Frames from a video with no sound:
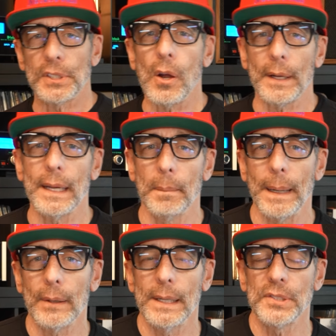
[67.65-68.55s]
talking
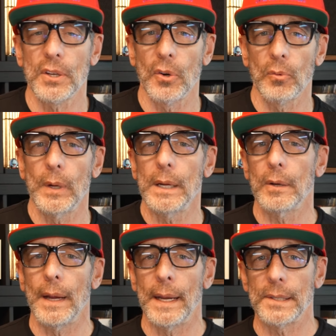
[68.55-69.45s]
about his
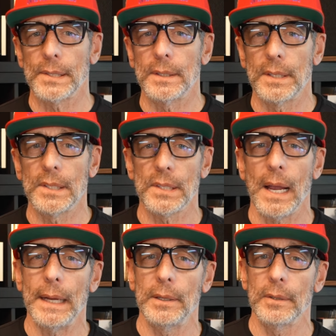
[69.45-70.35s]
career as a
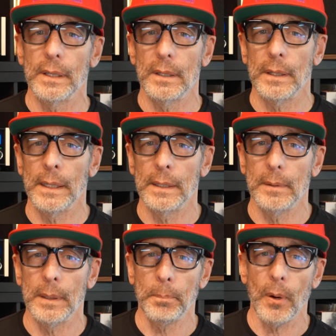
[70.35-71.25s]
designer
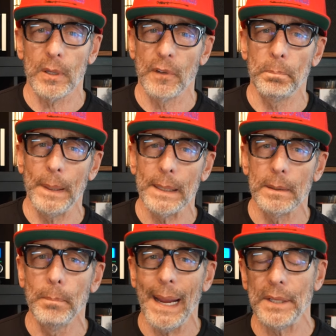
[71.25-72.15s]
and part of a
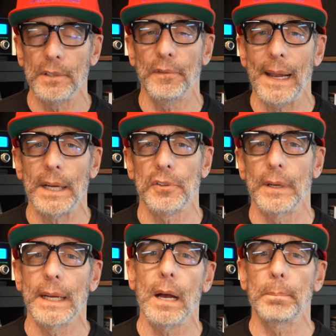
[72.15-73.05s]
big
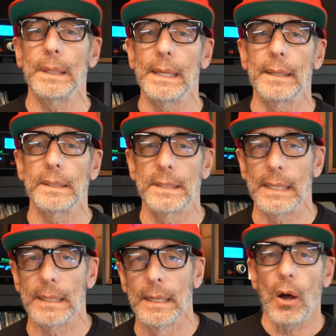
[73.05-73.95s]
manufacturing company that
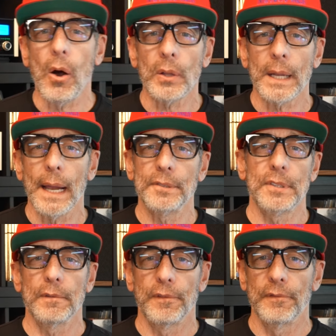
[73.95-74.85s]
did all kinds
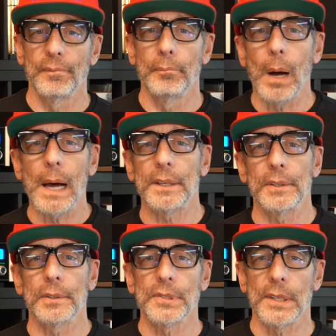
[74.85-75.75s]
of
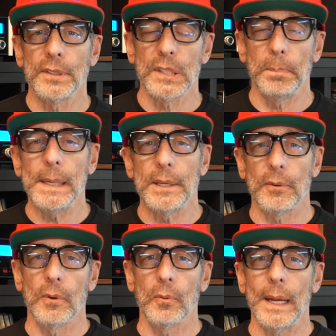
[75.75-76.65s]
monitors and
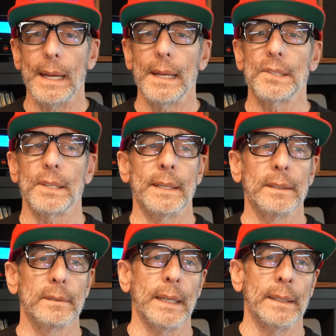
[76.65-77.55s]
speaker arrays
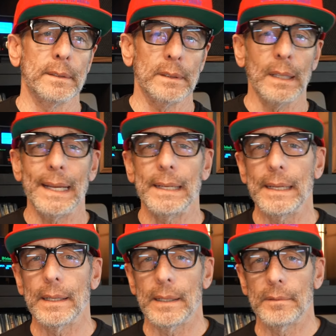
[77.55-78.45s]
and
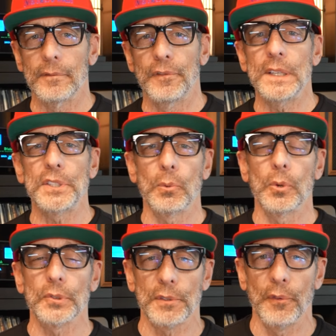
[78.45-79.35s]
lighting and
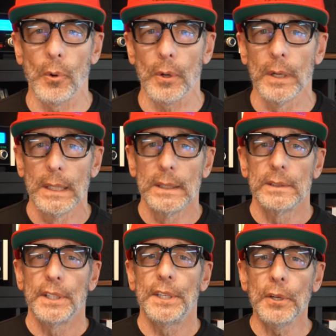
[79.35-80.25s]
visuals for
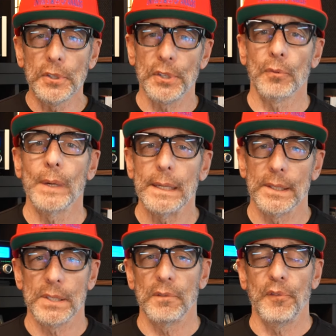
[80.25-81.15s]
huge
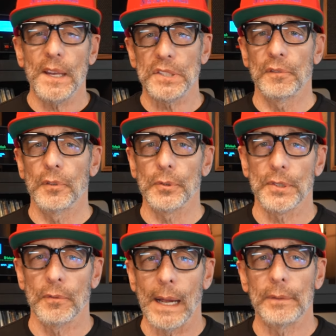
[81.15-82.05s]
arenas and
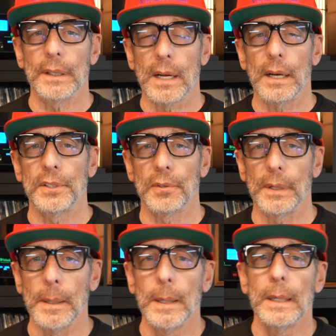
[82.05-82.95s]
festivals around the country.